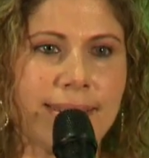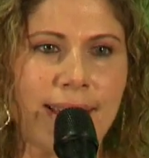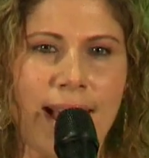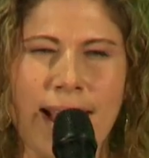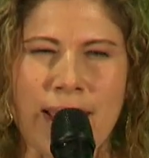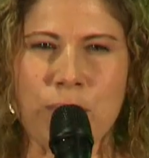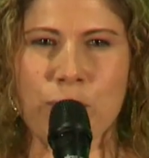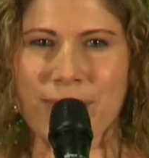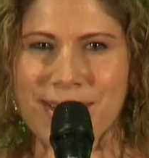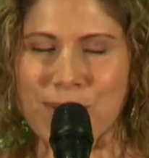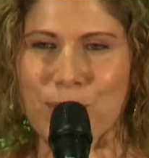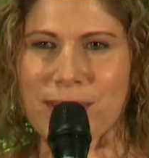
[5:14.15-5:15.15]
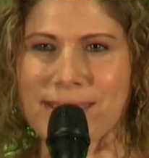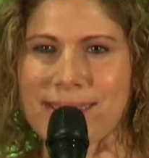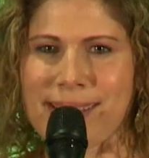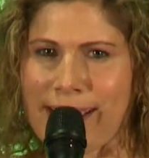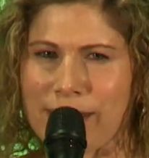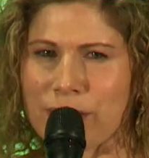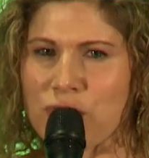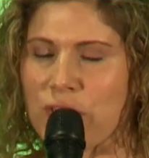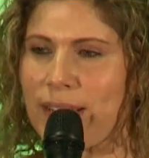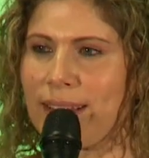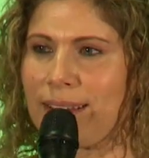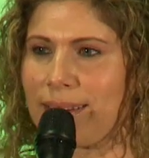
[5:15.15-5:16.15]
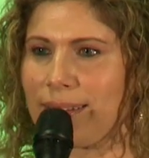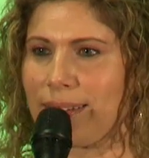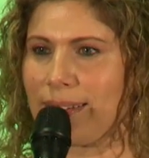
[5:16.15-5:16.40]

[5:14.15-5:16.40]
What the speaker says: Time, resources, energy.